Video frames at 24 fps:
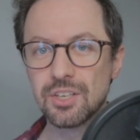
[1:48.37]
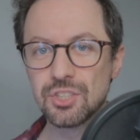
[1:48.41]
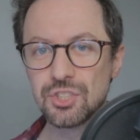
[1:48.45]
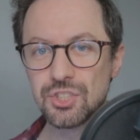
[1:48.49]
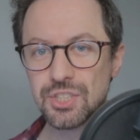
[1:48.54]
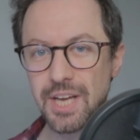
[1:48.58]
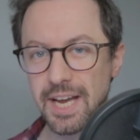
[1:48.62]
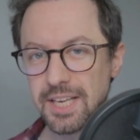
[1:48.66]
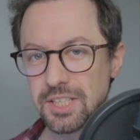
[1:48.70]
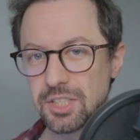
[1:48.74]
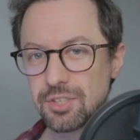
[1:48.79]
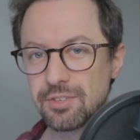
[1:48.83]

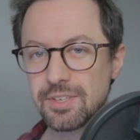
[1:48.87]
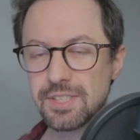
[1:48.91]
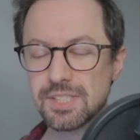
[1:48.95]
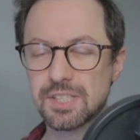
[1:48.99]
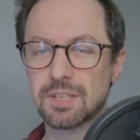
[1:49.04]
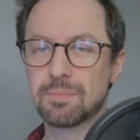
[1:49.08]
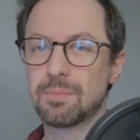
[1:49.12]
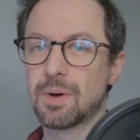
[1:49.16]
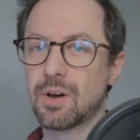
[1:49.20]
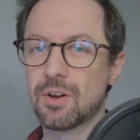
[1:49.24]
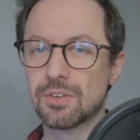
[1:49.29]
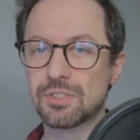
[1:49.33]
January
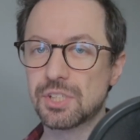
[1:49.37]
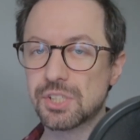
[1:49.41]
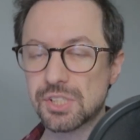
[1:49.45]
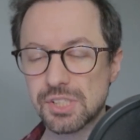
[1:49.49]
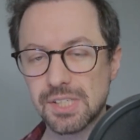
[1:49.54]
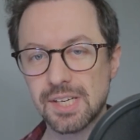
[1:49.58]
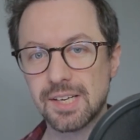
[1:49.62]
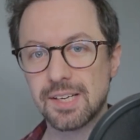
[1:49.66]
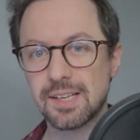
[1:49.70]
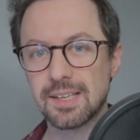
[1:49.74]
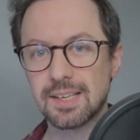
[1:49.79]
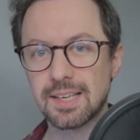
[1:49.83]
to March is
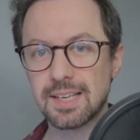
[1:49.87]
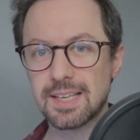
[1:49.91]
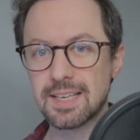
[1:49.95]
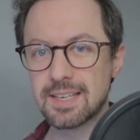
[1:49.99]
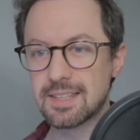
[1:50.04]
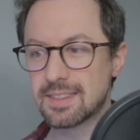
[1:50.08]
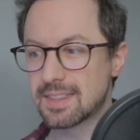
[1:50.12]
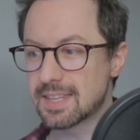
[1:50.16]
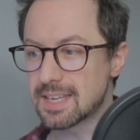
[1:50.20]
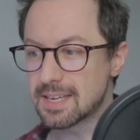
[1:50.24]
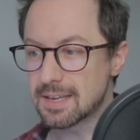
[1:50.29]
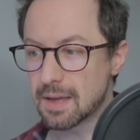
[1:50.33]

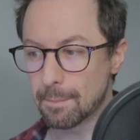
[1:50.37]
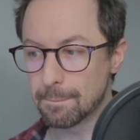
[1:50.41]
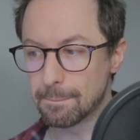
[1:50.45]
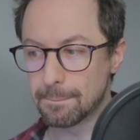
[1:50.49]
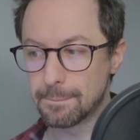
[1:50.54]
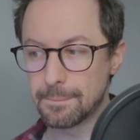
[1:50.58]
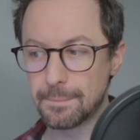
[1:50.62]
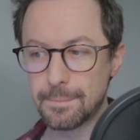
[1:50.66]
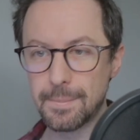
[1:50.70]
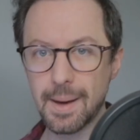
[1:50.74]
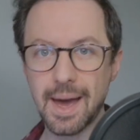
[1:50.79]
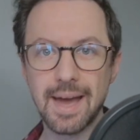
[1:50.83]
certainly the
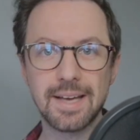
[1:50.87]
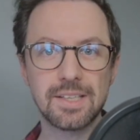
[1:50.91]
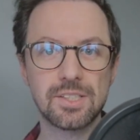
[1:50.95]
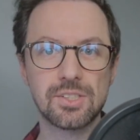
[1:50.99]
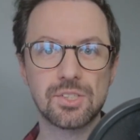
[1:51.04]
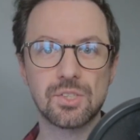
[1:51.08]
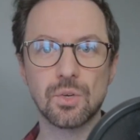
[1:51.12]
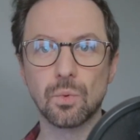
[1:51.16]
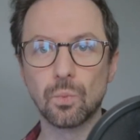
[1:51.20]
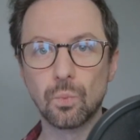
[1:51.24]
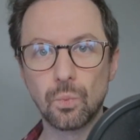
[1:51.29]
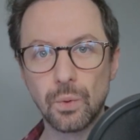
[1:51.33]

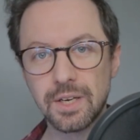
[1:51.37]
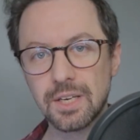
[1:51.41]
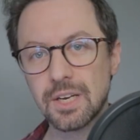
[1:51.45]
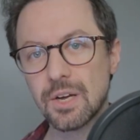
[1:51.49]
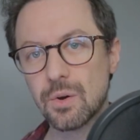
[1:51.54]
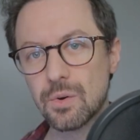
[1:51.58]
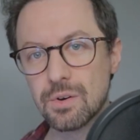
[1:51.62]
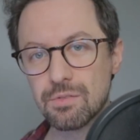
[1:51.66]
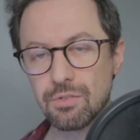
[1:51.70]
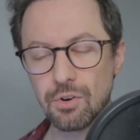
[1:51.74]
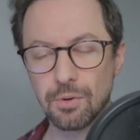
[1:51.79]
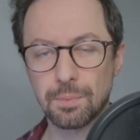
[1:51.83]
best
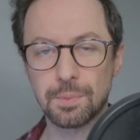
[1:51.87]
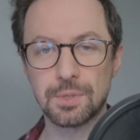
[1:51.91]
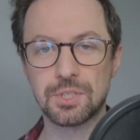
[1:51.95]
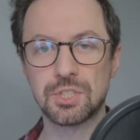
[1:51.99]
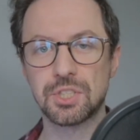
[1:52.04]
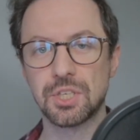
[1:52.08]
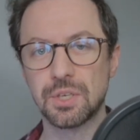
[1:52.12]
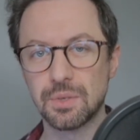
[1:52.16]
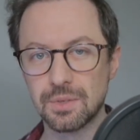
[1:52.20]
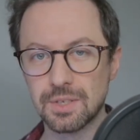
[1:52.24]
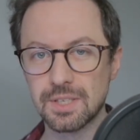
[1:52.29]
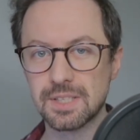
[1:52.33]
window of
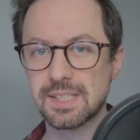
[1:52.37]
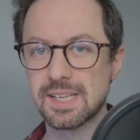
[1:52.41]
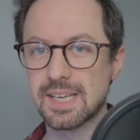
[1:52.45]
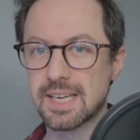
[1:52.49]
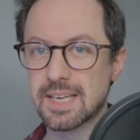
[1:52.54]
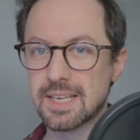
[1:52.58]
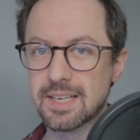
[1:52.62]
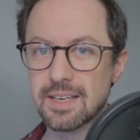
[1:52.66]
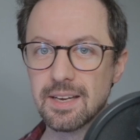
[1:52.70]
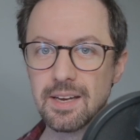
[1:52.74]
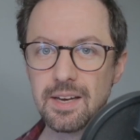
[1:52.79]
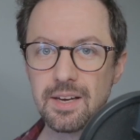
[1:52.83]

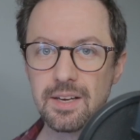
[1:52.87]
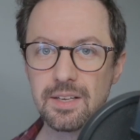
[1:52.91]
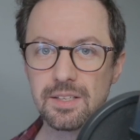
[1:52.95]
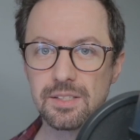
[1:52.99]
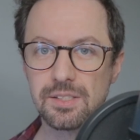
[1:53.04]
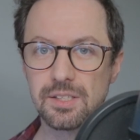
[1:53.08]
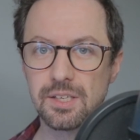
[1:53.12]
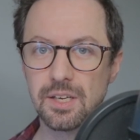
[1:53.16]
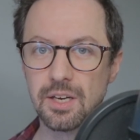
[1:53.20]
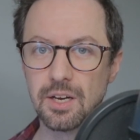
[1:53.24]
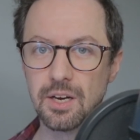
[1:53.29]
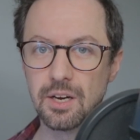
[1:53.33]
opportunity
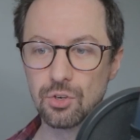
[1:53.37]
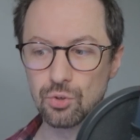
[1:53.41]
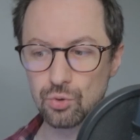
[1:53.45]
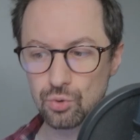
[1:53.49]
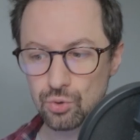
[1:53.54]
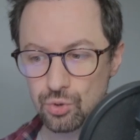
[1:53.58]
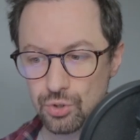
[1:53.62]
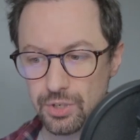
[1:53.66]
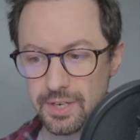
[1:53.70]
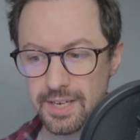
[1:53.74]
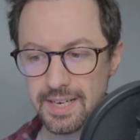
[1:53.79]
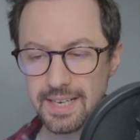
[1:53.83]
to
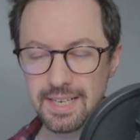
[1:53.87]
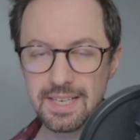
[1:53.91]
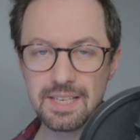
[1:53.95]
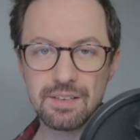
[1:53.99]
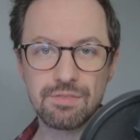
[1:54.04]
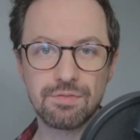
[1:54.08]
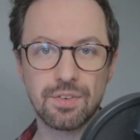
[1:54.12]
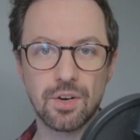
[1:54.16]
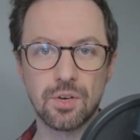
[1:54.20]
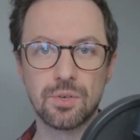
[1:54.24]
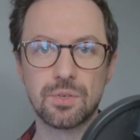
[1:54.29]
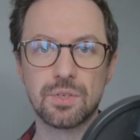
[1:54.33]
really
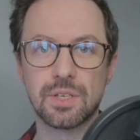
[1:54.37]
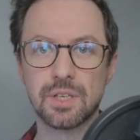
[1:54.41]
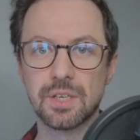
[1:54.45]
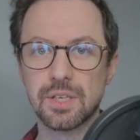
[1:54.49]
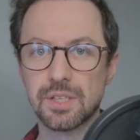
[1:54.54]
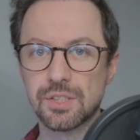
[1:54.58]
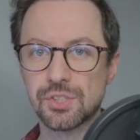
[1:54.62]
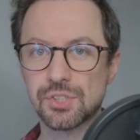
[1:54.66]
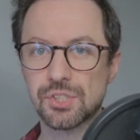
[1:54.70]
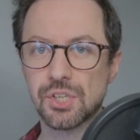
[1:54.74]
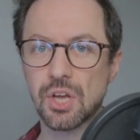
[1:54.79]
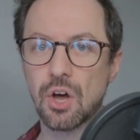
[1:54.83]

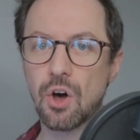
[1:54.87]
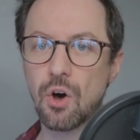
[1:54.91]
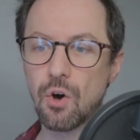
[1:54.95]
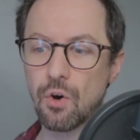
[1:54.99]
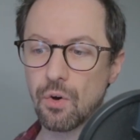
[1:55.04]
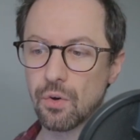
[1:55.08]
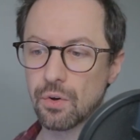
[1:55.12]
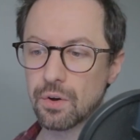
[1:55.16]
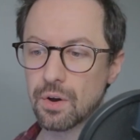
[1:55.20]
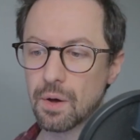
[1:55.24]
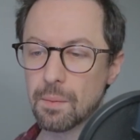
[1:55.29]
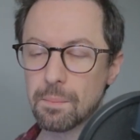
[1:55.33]
focus
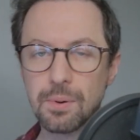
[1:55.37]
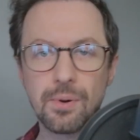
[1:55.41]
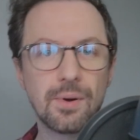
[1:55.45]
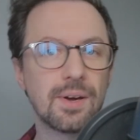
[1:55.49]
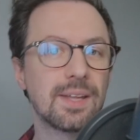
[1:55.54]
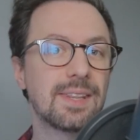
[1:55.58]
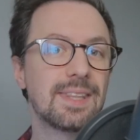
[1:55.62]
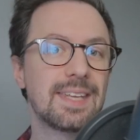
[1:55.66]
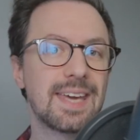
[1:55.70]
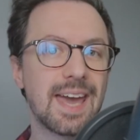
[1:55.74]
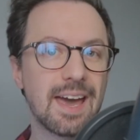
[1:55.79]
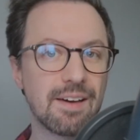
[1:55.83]
on
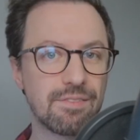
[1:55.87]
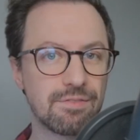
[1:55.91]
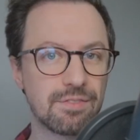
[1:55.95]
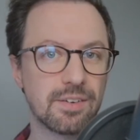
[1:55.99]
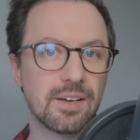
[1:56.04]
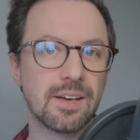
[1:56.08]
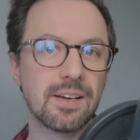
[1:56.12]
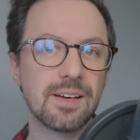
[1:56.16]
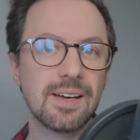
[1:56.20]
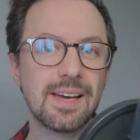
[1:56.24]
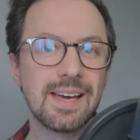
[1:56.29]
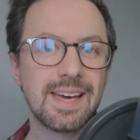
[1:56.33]
putting the
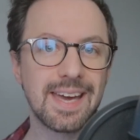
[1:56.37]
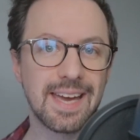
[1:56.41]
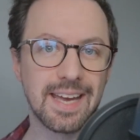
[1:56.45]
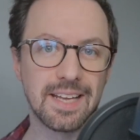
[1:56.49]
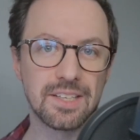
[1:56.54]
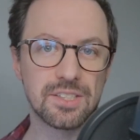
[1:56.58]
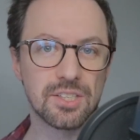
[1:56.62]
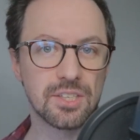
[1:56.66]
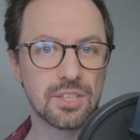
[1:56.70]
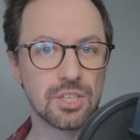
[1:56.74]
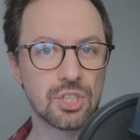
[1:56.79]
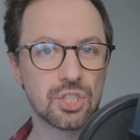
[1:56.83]
effort
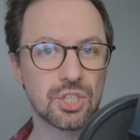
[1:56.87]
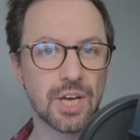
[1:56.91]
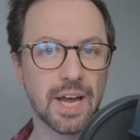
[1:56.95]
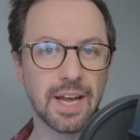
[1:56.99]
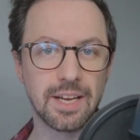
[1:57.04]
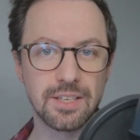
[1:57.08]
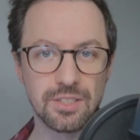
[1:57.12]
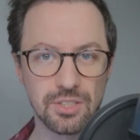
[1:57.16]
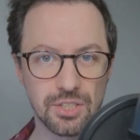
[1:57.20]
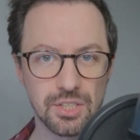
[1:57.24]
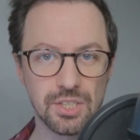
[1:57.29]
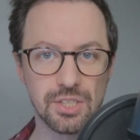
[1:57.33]
into the
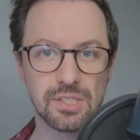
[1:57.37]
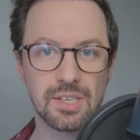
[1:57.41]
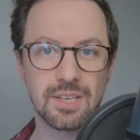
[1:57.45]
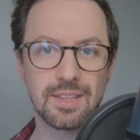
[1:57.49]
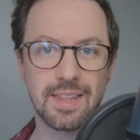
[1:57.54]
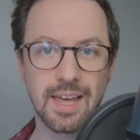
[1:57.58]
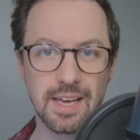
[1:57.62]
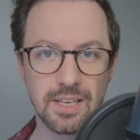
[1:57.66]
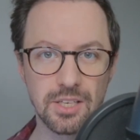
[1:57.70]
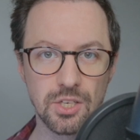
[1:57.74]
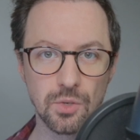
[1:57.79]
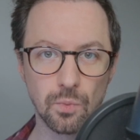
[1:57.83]
changes
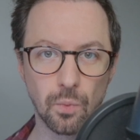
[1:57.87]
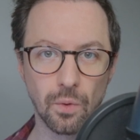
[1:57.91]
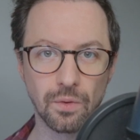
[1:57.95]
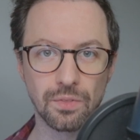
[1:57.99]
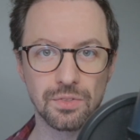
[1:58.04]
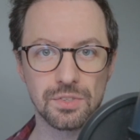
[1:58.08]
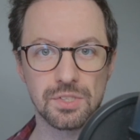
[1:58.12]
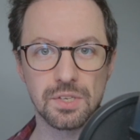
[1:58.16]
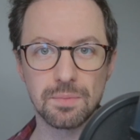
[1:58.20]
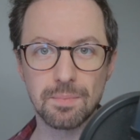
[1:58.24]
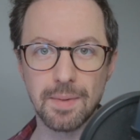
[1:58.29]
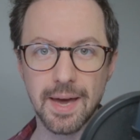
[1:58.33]
that you
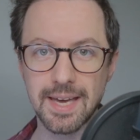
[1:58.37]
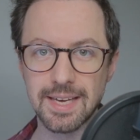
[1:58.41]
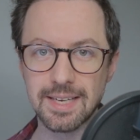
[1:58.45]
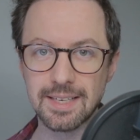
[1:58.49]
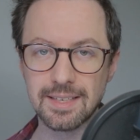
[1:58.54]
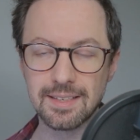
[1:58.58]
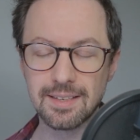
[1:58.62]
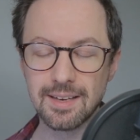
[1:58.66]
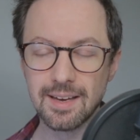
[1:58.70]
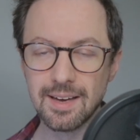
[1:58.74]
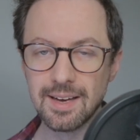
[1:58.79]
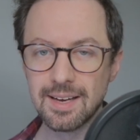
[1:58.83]
want to
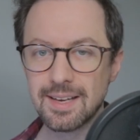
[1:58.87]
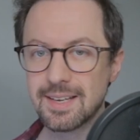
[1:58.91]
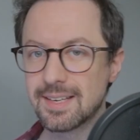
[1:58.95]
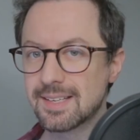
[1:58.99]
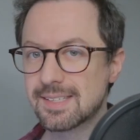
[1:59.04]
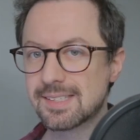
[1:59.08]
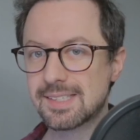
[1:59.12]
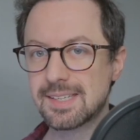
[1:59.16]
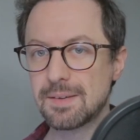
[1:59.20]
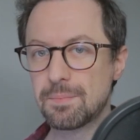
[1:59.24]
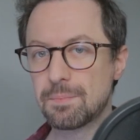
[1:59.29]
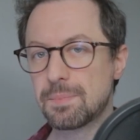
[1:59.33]
make,
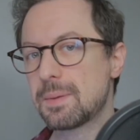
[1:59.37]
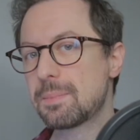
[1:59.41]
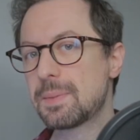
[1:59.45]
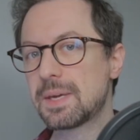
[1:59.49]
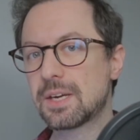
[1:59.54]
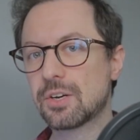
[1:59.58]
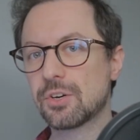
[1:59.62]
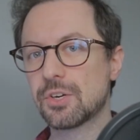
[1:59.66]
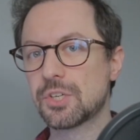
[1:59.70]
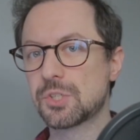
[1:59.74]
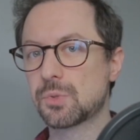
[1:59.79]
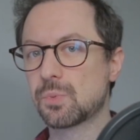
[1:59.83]
simply
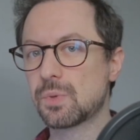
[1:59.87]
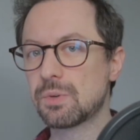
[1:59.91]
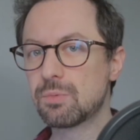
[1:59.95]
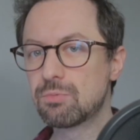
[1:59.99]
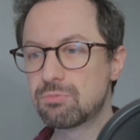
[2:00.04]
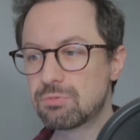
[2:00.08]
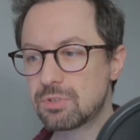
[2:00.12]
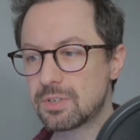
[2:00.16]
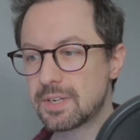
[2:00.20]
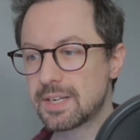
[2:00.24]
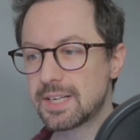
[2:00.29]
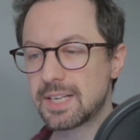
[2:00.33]
because we
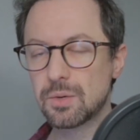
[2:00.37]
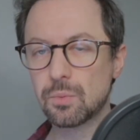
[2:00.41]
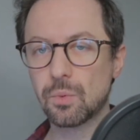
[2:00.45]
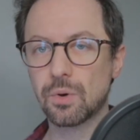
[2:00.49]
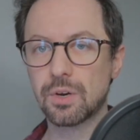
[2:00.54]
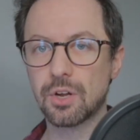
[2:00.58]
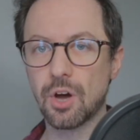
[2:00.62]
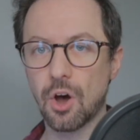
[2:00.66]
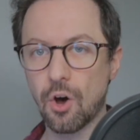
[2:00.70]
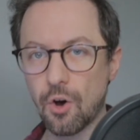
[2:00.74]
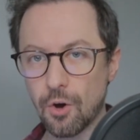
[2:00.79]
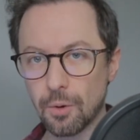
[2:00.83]
really
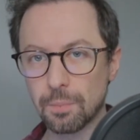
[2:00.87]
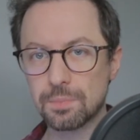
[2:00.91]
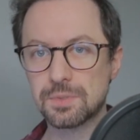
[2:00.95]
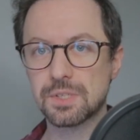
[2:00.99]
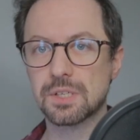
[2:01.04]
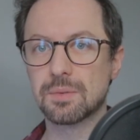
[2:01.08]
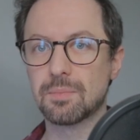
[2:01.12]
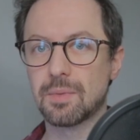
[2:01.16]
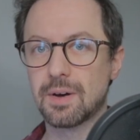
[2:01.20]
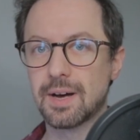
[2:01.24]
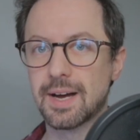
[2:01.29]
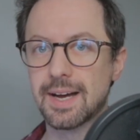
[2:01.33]
want to
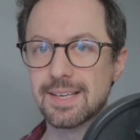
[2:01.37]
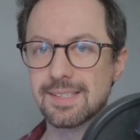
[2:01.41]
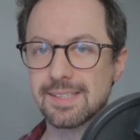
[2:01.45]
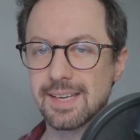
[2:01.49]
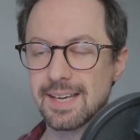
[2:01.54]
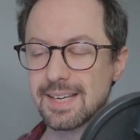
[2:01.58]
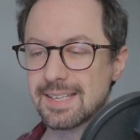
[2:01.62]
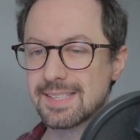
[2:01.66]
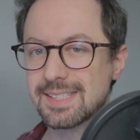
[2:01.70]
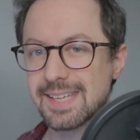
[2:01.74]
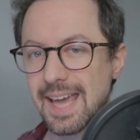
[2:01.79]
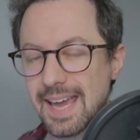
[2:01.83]
optimize
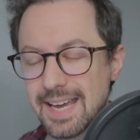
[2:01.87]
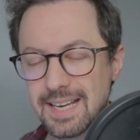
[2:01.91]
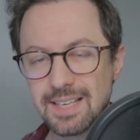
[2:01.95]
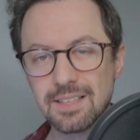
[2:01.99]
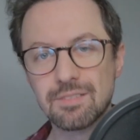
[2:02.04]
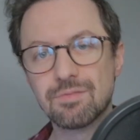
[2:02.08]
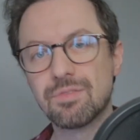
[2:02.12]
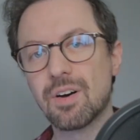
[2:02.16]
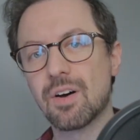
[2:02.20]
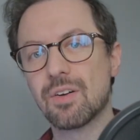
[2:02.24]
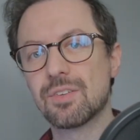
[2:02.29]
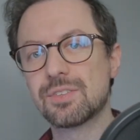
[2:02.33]
and take
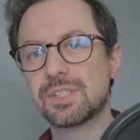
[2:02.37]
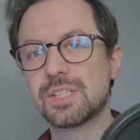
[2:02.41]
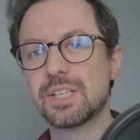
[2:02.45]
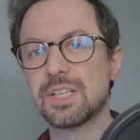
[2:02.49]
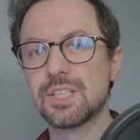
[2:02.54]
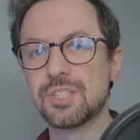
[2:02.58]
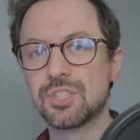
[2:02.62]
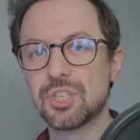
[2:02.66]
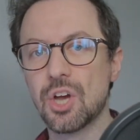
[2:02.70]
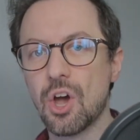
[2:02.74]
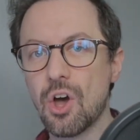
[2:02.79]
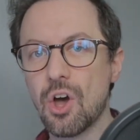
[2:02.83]
advantage